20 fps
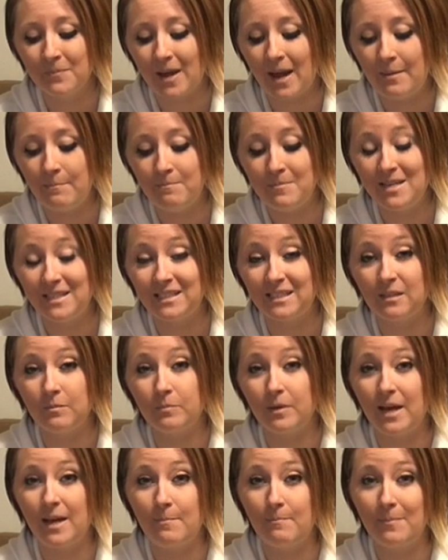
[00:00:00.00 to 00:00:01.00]
I missed it
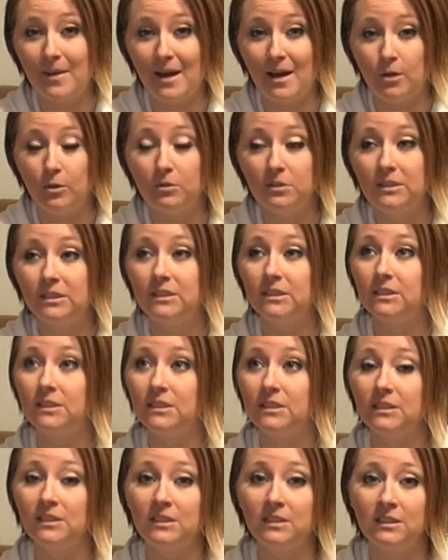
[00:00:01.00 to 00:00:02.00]
by about
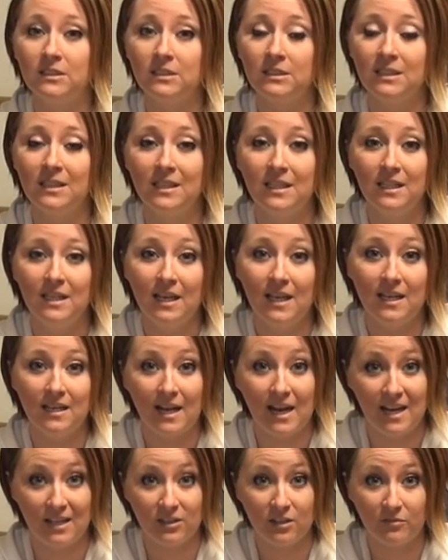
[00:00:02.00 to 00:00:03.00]

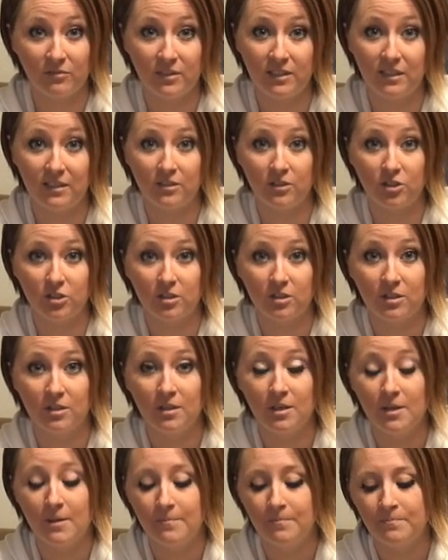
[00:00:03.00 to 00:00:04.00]
1/8 of an inch.
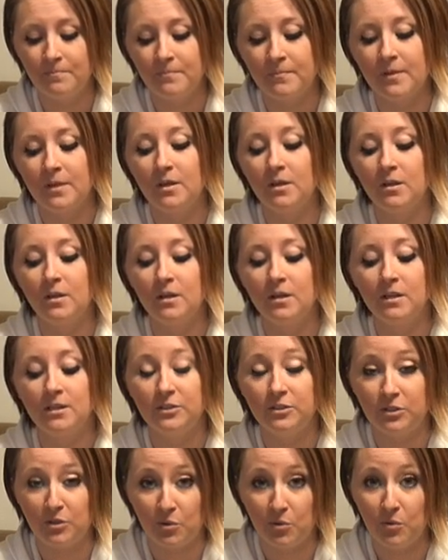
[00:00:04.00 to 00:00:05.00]

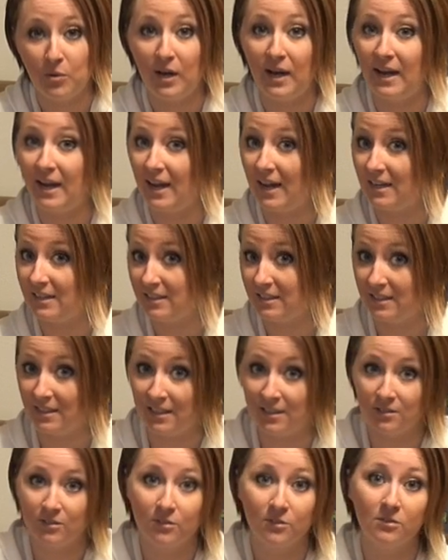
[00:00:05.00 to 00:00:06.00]
So I had to
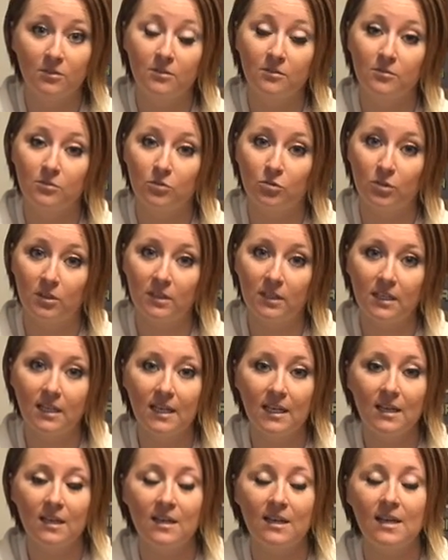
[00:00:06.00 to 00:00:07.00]
then drill
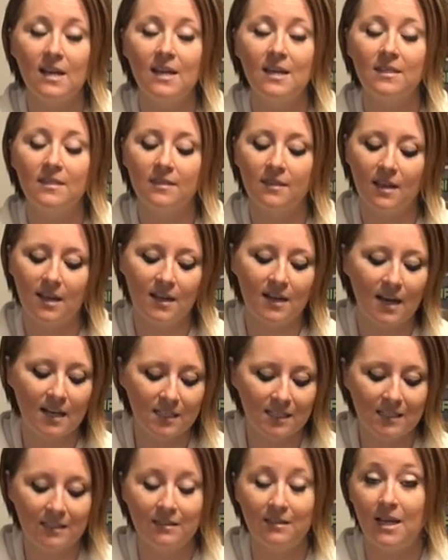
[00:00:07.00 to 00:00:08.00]
again, and I
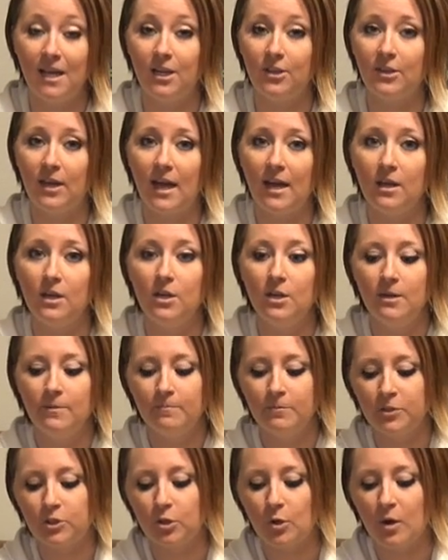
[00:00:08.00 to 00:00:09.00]
didn't like that.
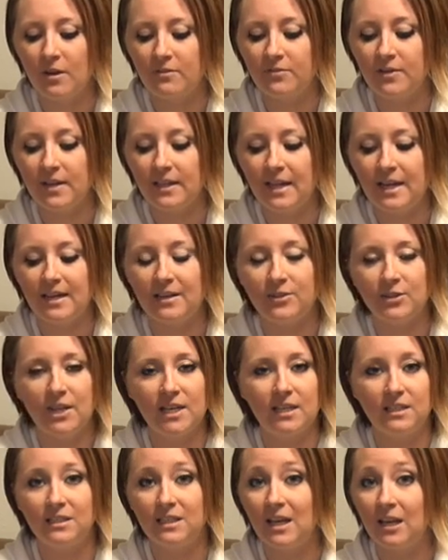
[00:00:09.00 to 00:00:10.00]
So I felt like they
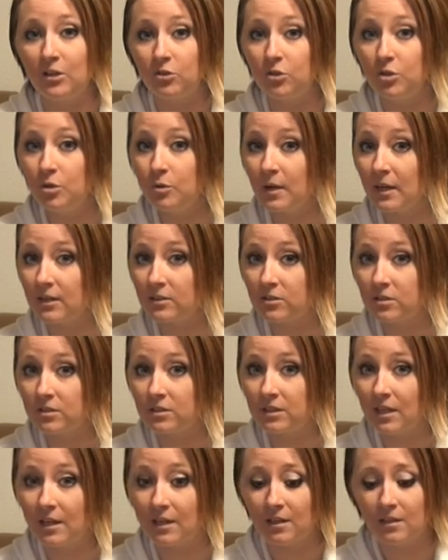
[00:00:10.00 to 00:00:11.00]
could take 2 extra
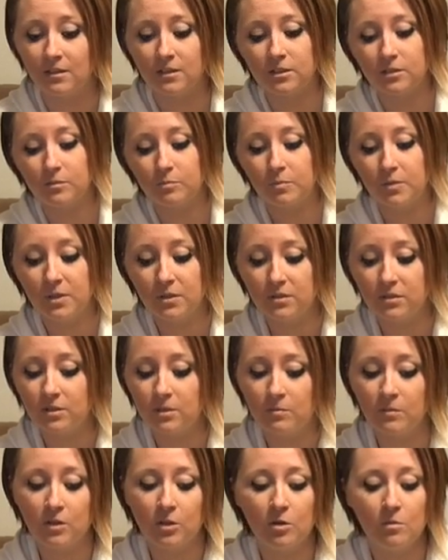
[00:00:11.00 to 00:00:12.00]
seconds, put
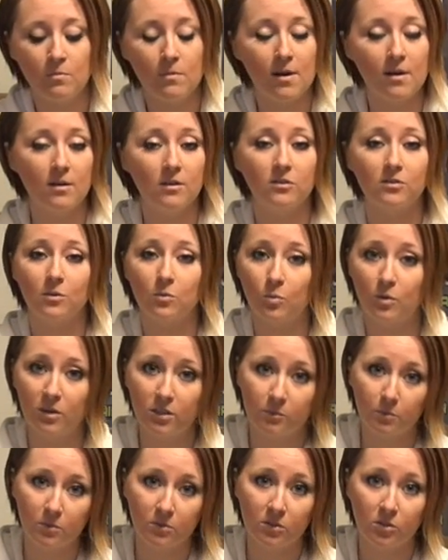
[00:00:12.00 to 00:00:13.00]
some little marks on where you're
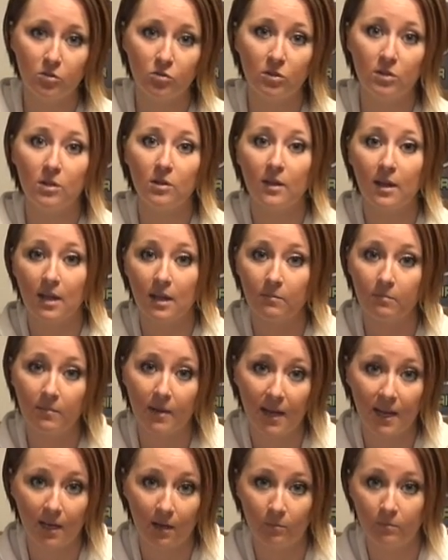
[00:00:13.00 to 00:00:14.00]
supposed to drill, and
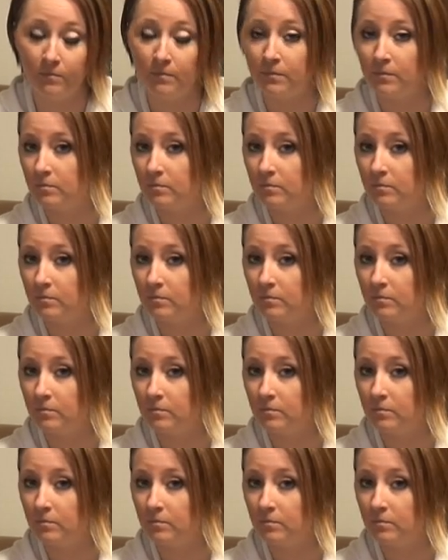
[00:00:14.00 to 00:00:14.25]
bam,